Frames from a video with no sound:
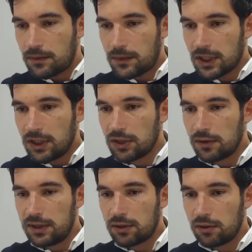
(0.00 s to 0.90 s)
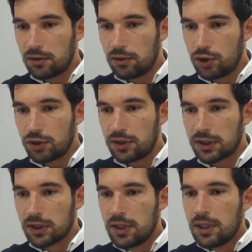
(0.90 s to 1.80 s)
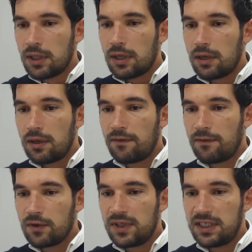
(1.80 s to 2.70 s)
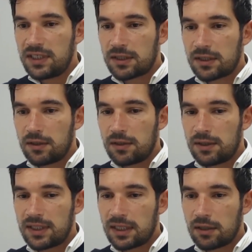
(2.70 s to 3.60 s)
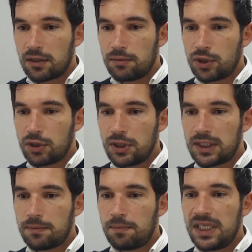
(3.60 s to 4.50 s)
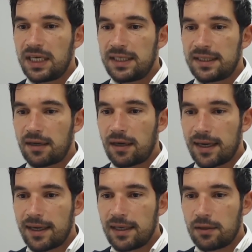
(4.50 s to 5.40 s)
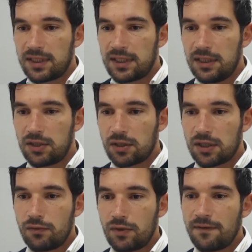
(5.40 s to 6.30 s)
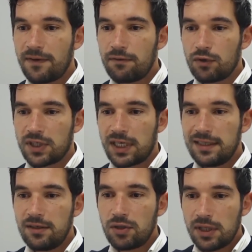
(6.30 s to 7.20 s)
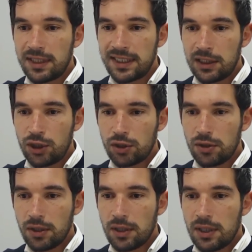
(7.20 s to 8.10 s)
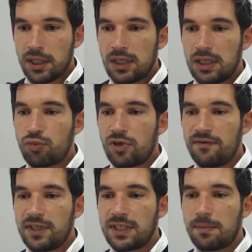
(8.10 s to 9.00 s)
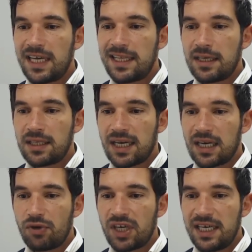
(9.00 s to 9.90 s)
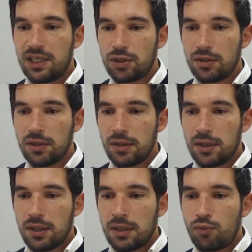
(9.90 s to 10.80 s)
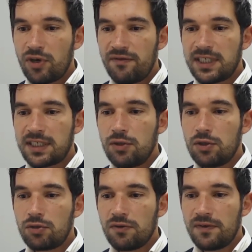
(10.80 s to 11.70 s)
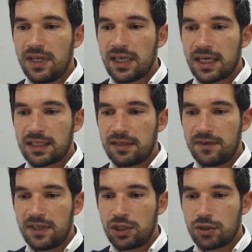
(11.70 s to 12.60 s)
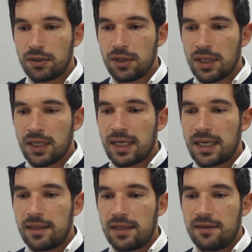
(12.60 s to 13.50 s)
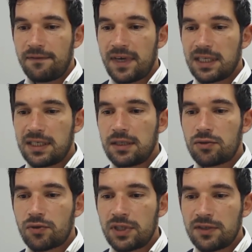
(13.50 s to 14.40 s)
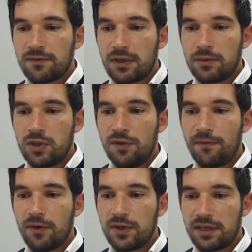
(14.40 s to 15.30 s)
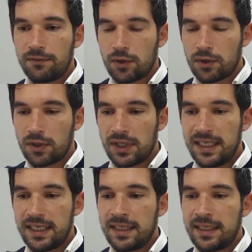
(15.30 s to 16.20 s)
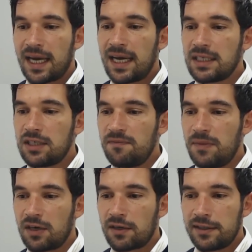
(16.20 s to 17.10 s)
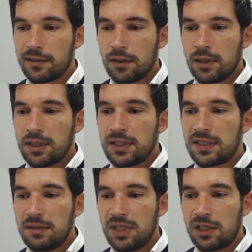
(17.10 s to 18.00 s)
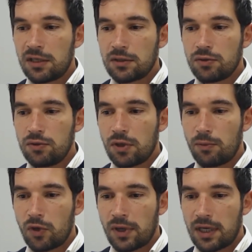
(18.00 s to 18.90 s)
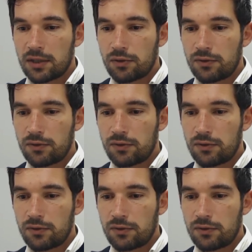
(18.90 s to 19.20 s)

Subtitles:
So in conclusions, for this second options, PI-TER-I or CD31 favors endothelization. It prevents platelet aggregation, prevents neutrophilic activation, and in fact, it transforms the flow diverter in an active barrier similar to normal artery.